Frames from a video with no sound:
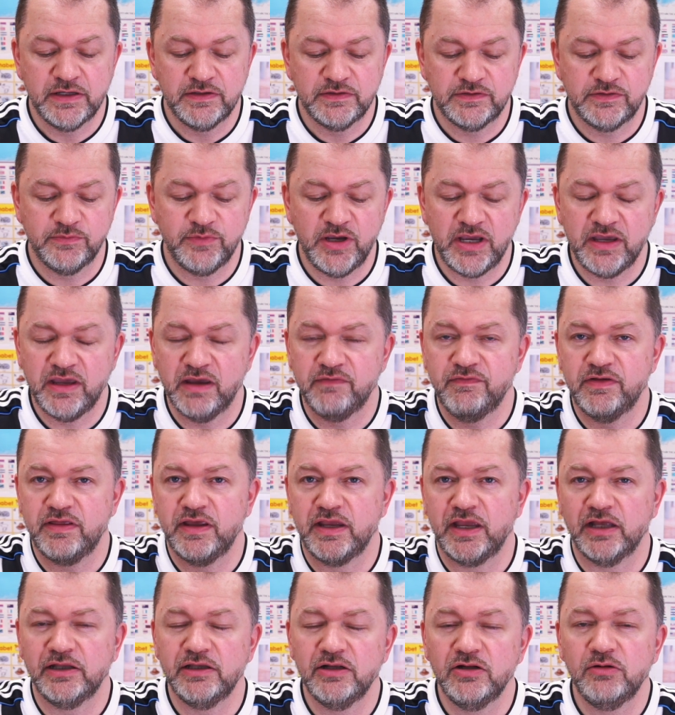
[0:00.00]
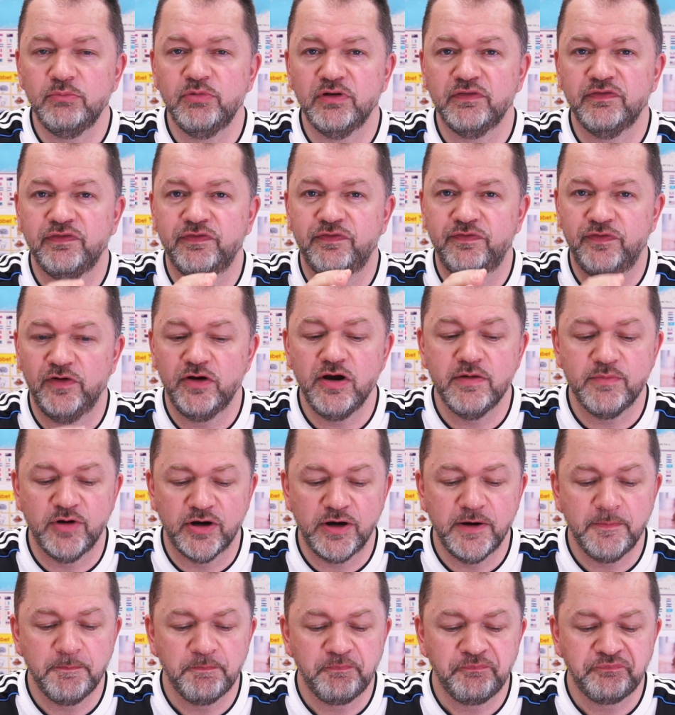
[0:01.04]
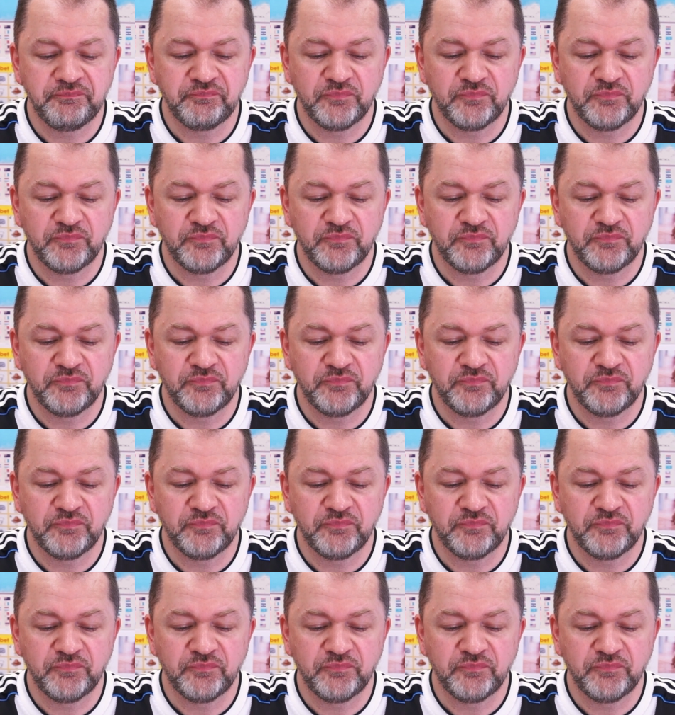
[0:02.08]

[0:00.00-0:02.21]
to make everything a little bit firmer